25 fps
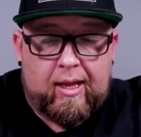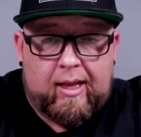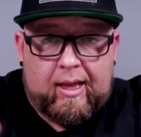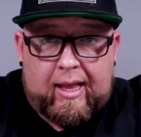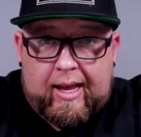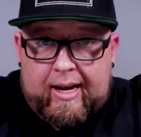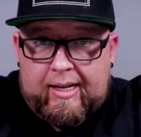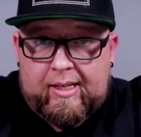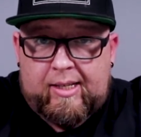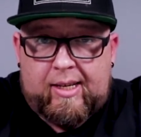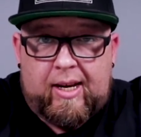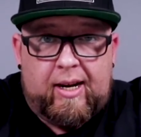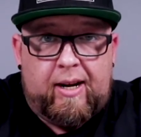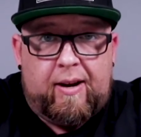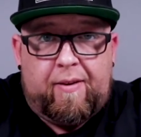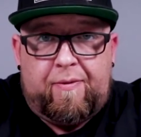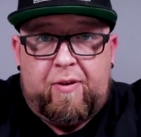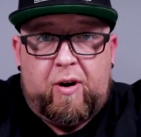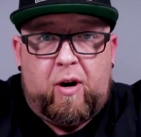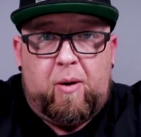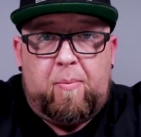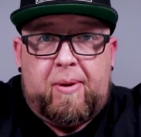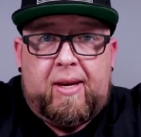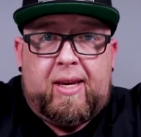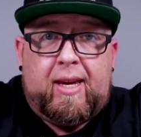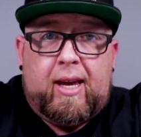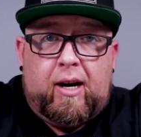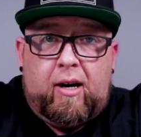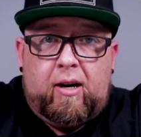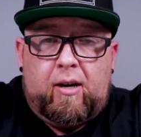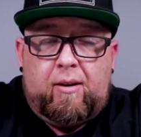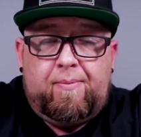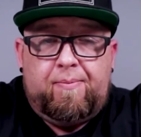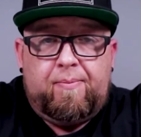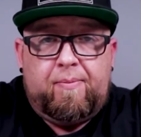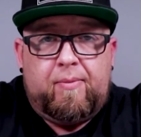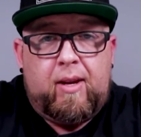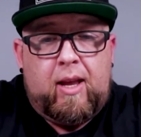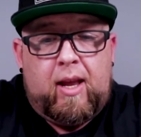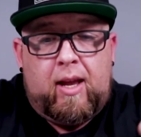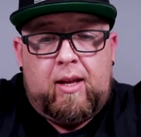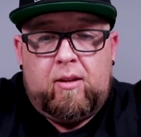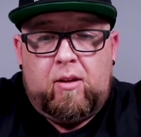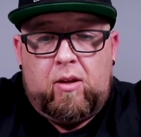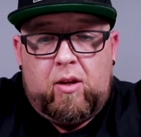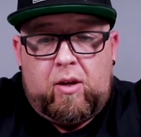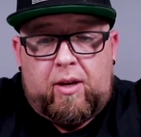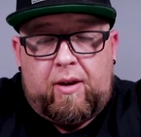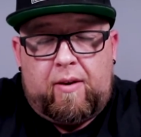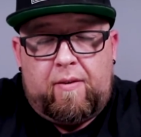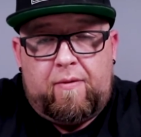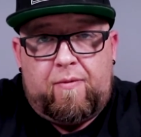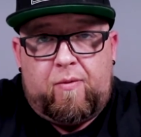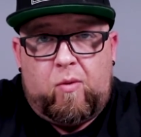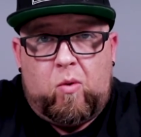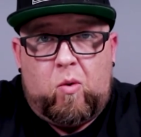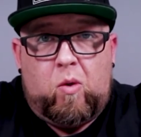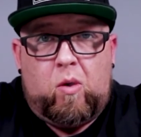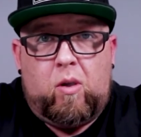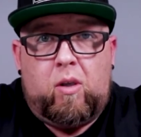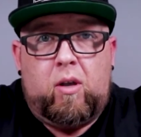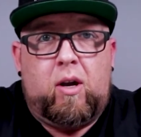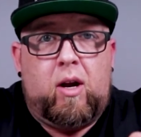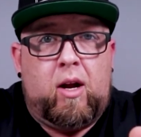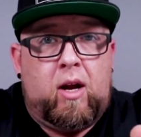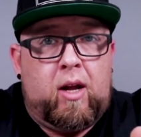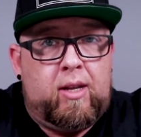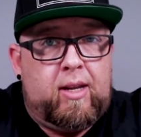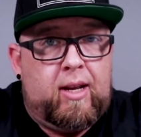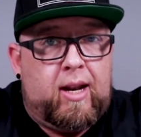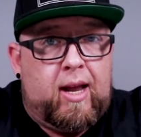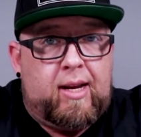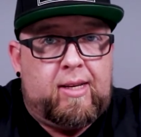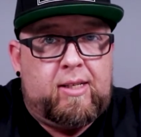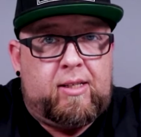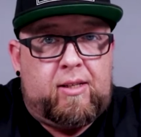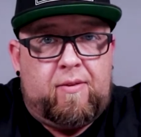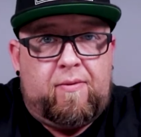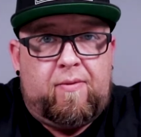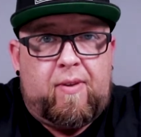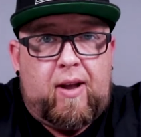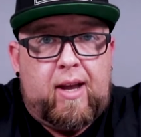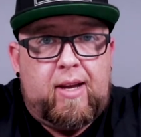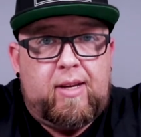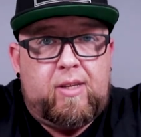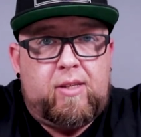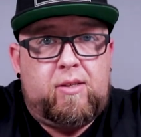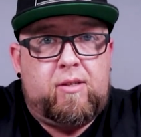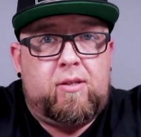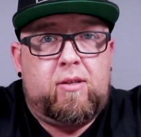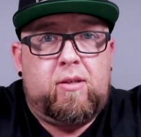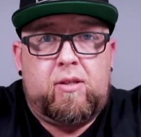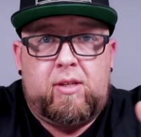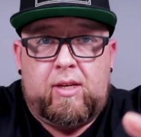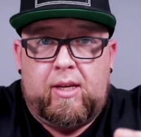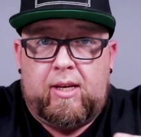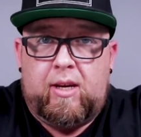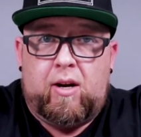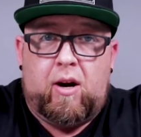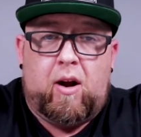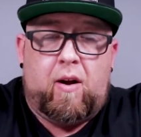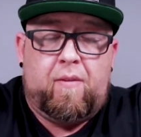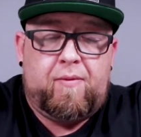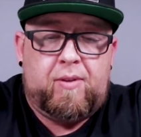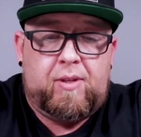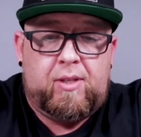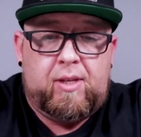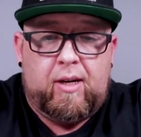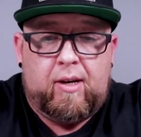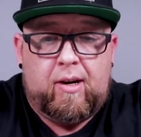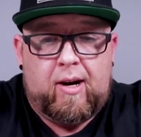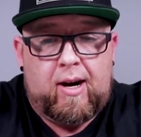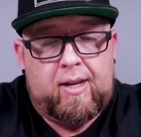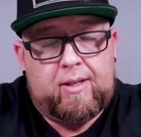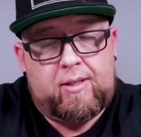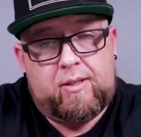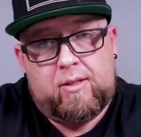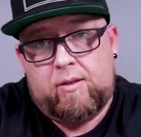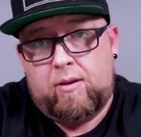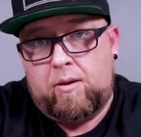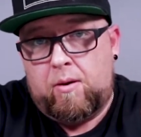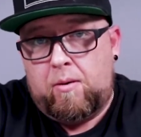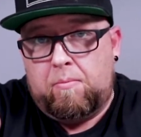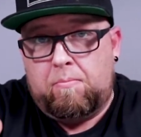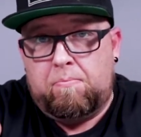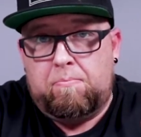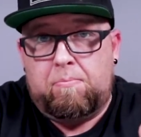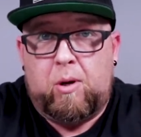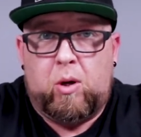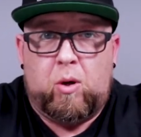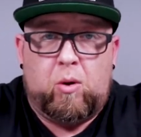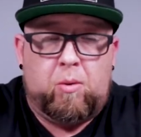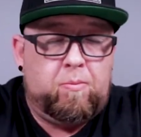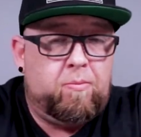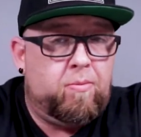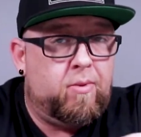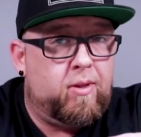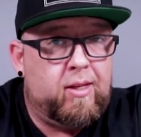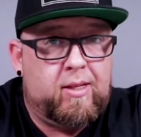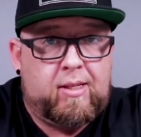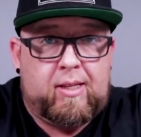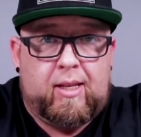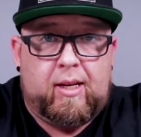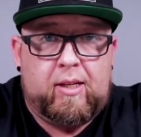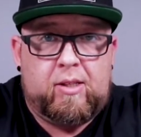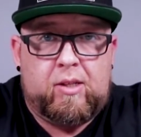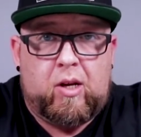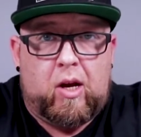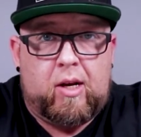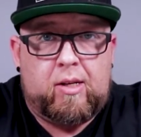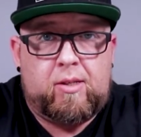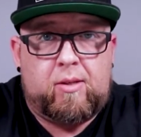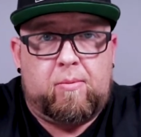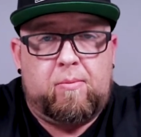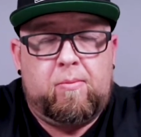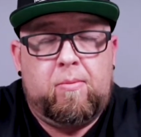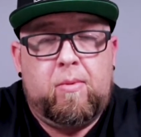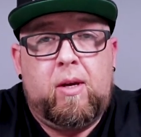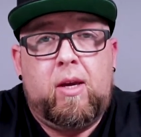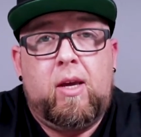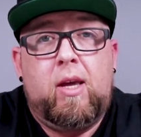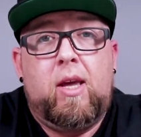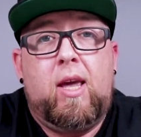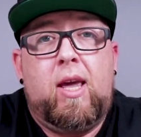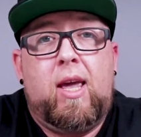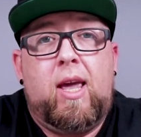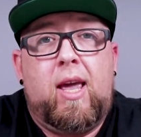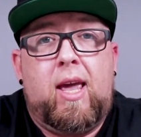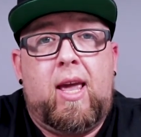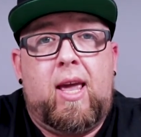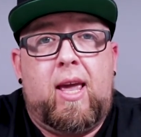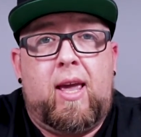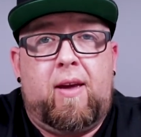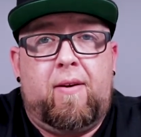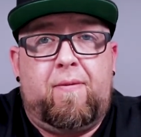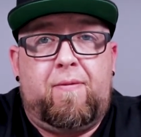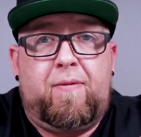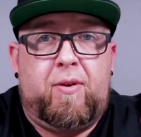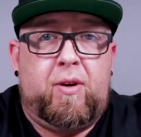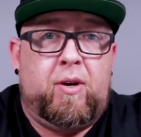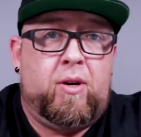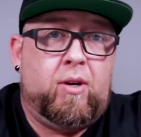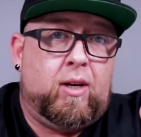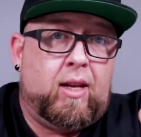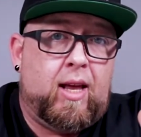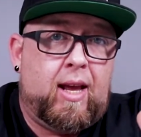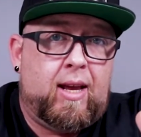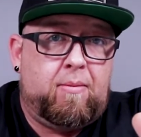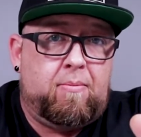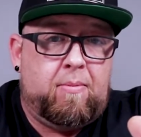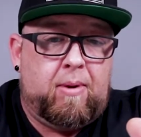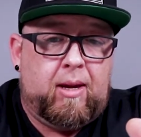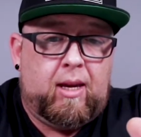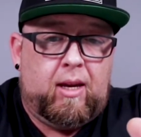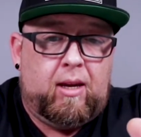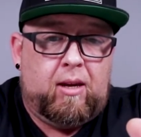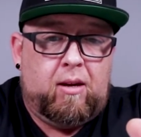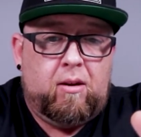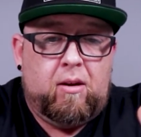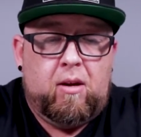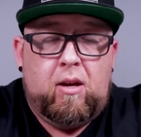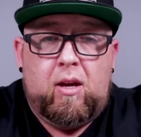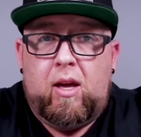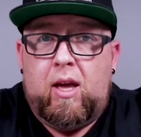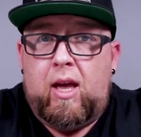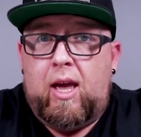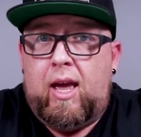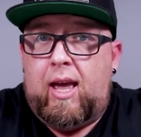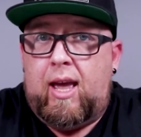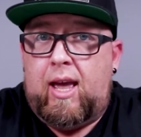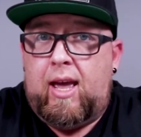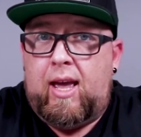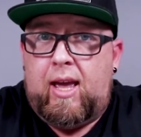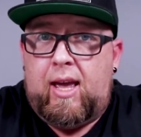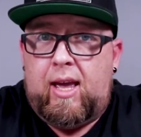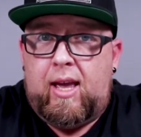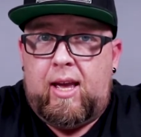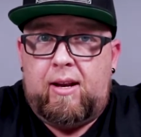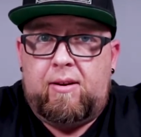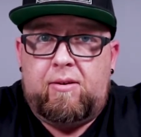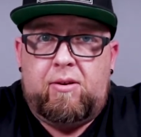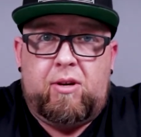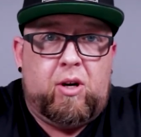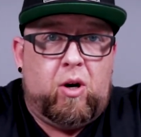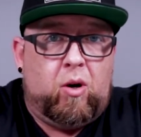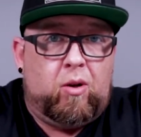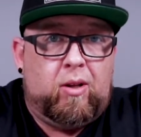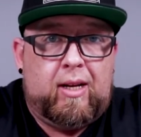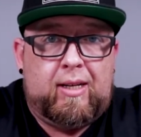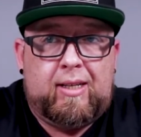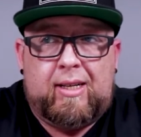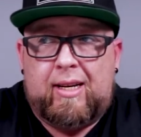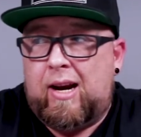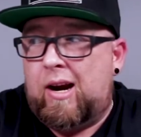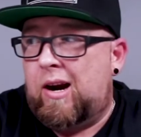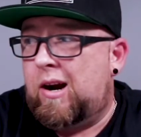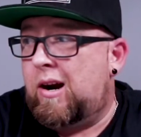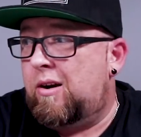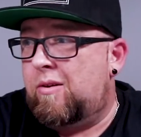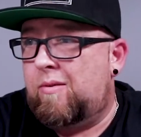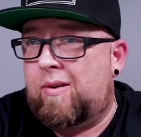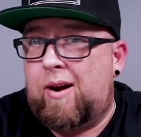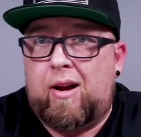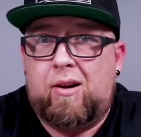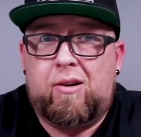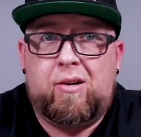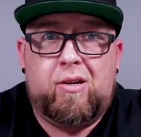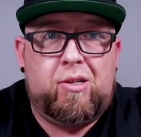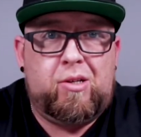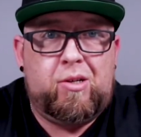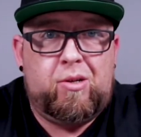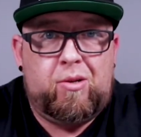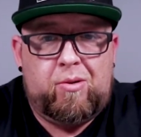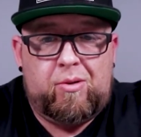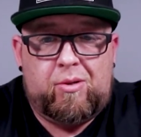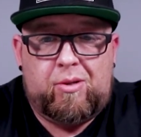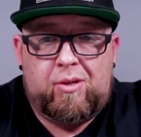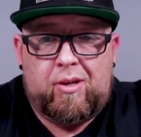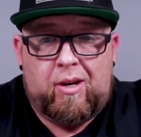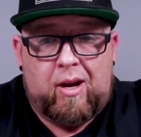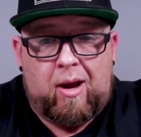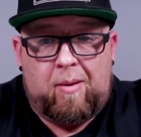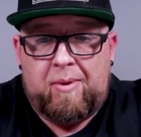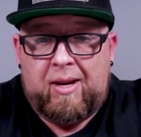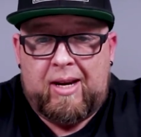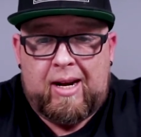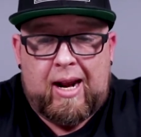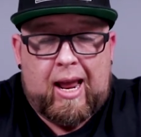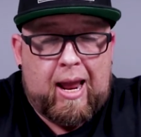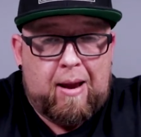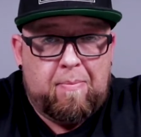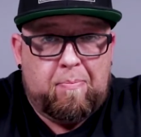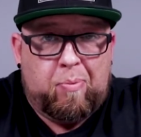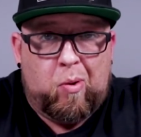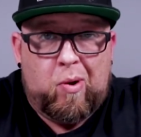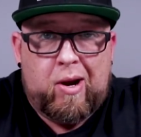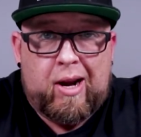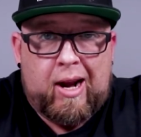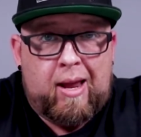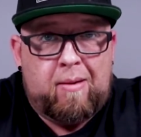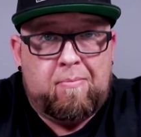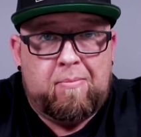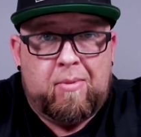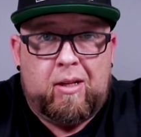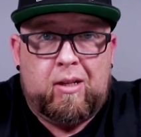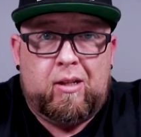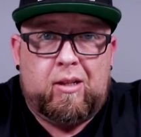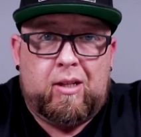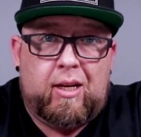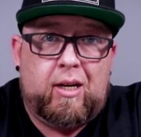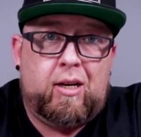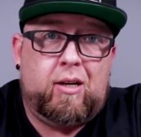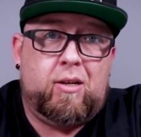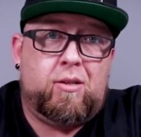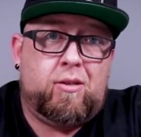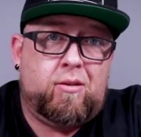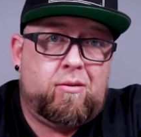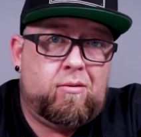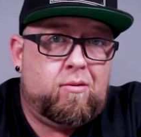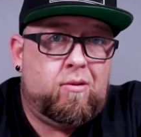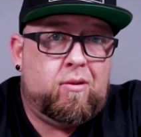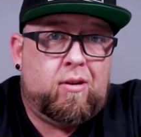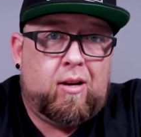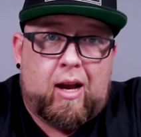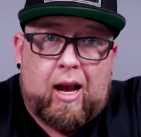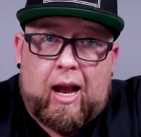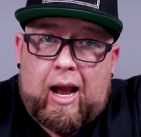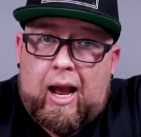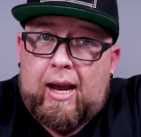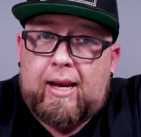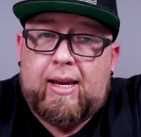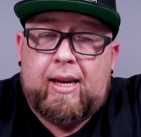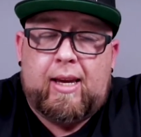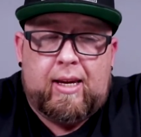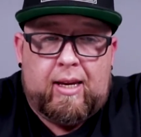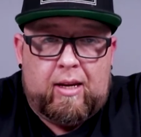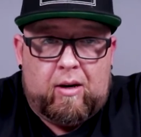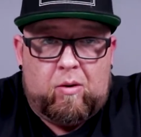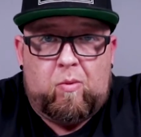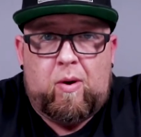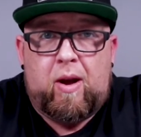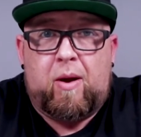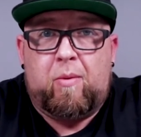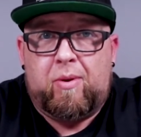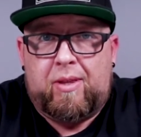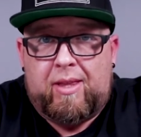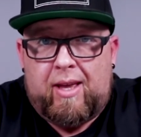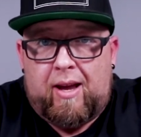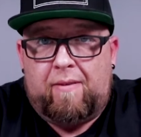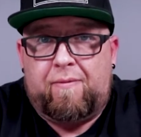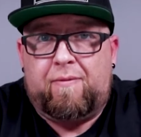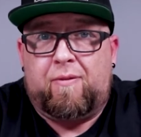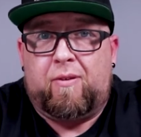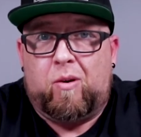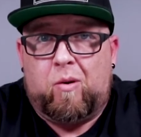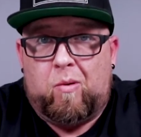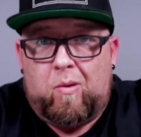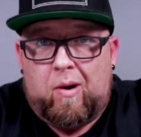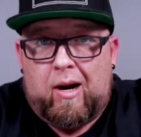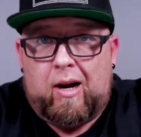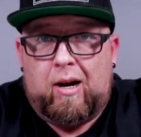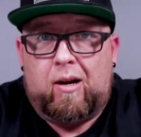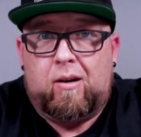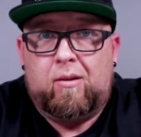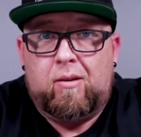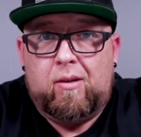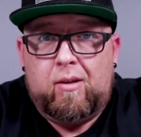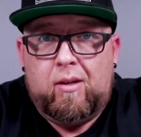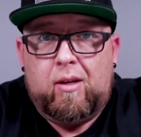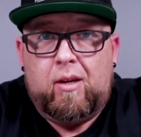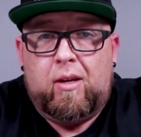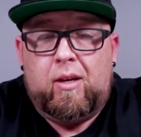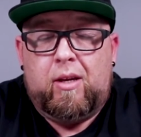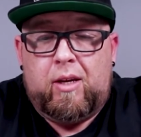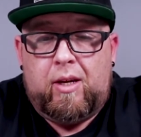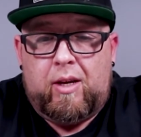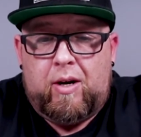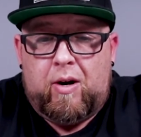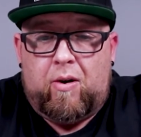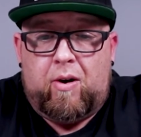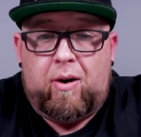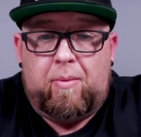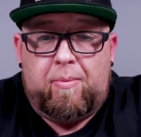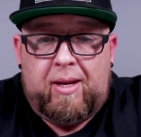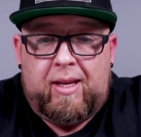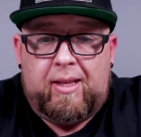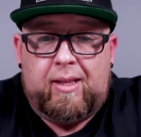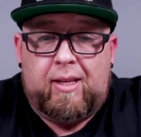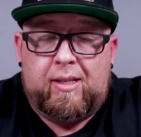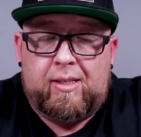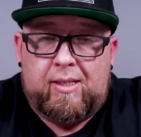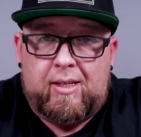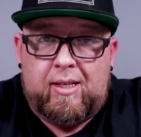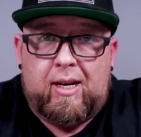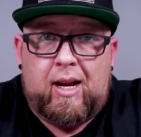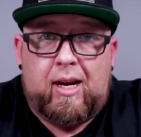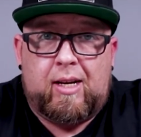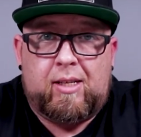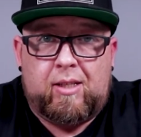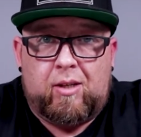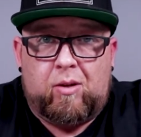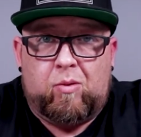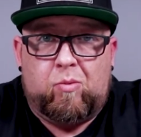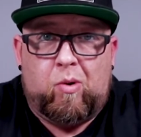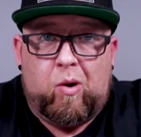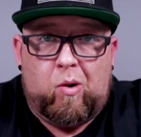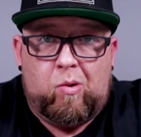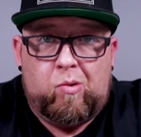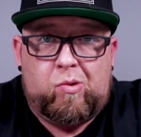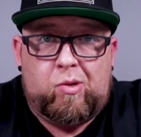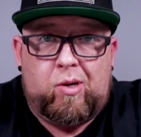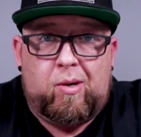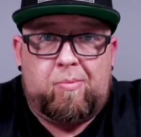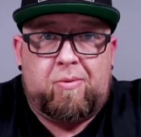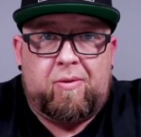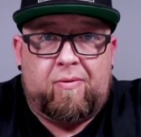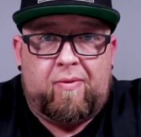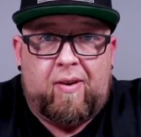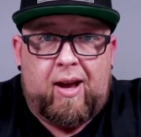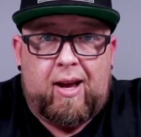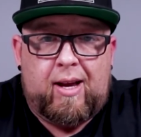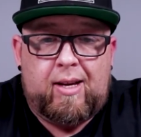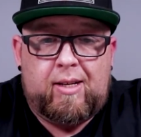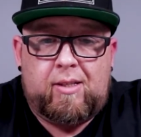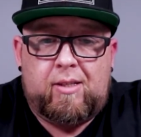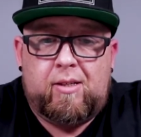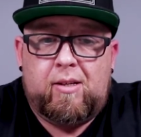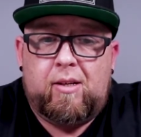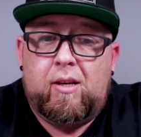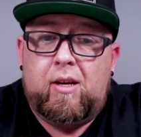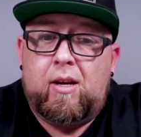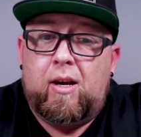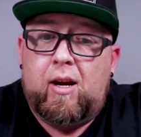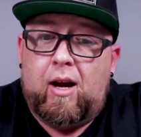Like I said, if you're a beginner and looking for a nice device to get off of cigarettes, boom, this thing's awesome. If you're like me and you don't like to carry around your juice, 8.8 milliliters, I can get away with that for a while. You know what I mean? This is a nice little road trip device.